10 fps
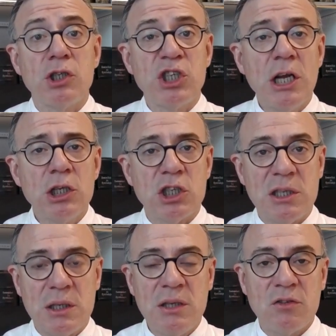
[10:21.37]
change
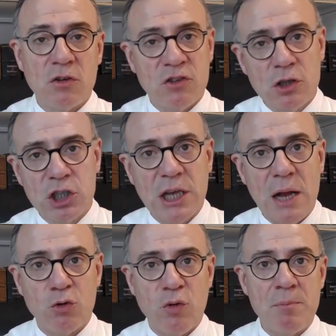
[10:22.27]
in the surgical
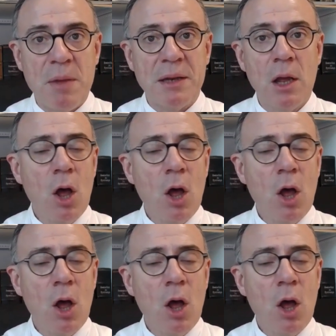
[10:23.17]
treatment